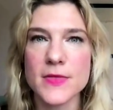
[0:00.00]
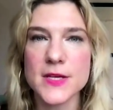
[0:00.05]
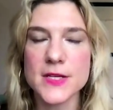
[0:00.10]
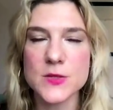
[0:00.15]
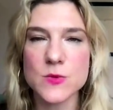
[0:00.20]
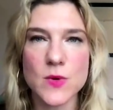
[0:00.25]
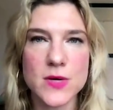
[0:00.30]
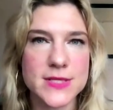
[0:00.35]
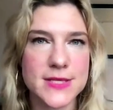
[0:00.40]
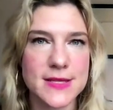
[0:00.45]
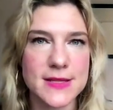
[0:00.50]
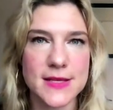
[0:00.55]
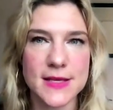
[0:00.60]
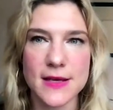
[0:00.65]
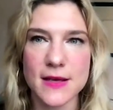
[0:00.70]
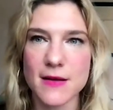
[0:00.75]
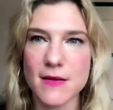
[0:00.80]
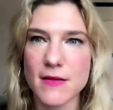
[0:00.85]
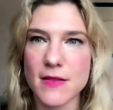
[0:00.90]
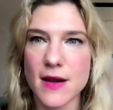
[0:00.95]
this wasn't
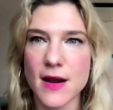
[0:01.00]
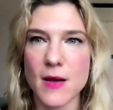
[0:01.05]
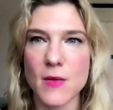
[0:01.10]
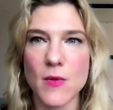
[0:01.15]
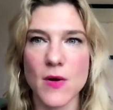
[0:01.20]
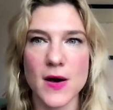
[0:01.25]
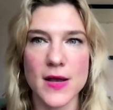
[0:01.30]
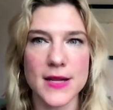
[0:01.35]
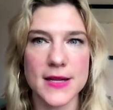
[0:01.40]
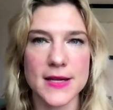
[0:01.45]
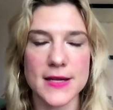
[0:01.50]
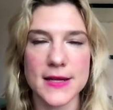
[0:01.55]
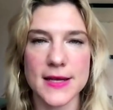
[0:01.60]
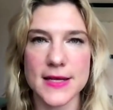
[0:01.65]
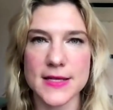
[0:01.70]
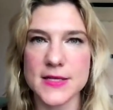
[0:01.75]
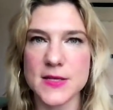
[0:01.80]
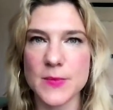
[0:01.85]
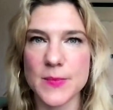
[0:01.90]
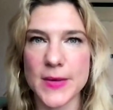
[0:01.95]
the year that I wanted
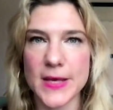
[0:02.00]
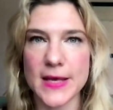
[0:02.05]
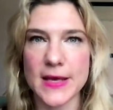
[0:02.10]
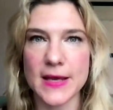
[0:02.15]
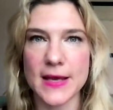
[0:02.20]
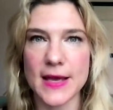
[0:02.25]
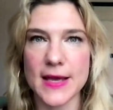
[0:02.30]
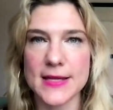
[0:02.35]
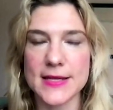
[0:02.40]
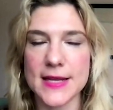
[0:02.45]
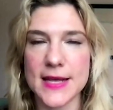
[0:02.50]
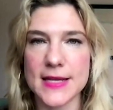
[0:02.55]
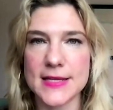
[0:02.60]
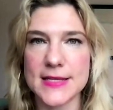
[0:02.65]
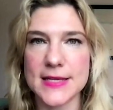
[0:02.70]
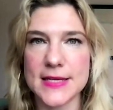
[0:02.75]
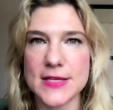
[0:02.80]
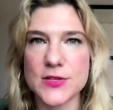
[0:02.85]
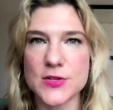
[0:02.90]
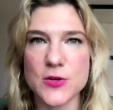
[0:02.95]
it to be. It,
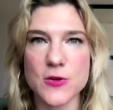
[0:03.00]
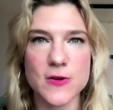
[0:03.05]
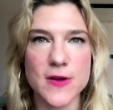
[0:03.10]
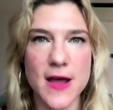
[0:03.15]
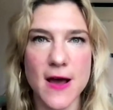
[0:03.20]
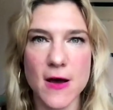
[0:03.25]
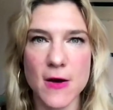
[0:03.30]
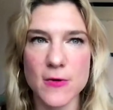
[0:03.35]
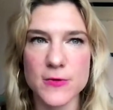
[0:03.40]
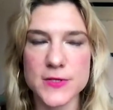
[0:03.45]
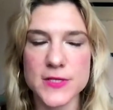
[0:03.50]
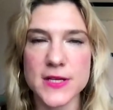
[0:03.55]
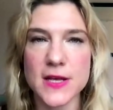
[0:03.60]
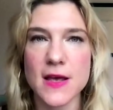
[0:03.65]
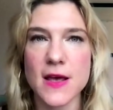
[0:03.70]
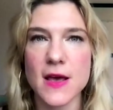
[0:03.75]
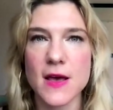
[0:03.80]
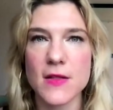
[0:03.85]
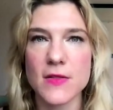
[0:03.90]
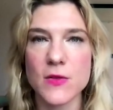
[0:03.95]
it didn't turn out
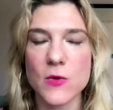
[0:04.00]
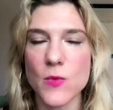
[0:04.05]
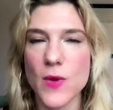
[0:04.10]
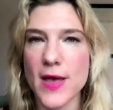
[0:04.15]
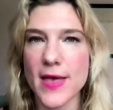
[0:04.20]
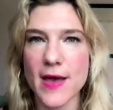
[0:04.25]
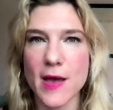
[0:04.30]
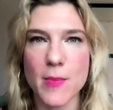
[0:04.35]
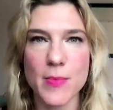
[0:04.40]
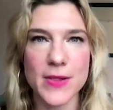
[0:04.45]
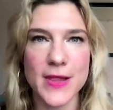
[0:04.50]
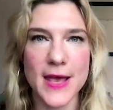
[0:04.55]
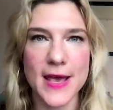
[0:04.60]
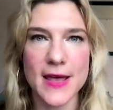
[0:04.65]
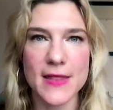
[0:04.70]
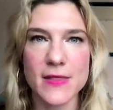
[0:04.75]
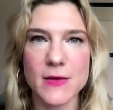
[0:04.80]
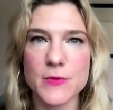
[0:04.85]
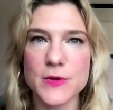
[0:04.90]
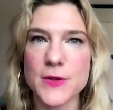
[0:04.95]
the way I
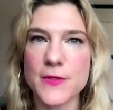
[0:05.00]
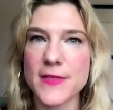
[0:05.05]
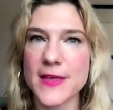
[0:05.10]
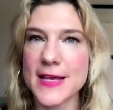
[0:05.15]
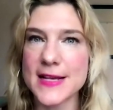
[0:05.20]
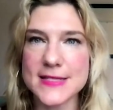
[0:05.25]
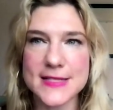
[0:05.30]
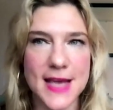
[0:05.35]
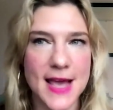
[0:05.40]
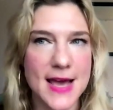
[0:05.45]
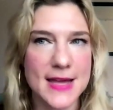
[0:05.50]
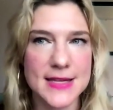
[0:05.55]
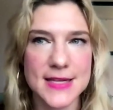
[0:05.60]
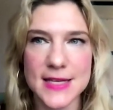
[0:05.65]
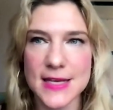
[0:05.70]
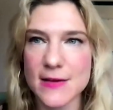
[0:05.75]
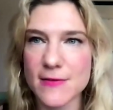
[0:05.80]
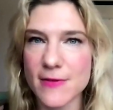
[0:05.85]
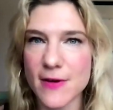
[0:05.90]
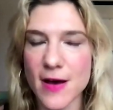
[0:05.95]
planned. There were things I had
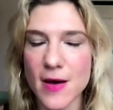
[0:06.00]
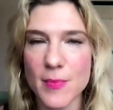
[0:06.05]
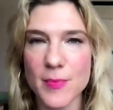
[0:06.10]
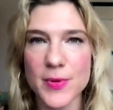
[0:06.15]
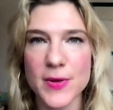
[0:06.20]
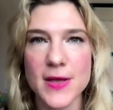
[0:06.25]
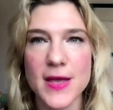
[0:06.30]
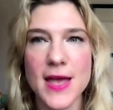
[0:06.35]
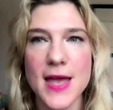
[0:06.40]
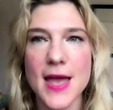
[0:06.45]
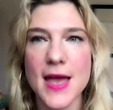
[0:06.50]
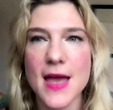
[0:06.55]
to give up.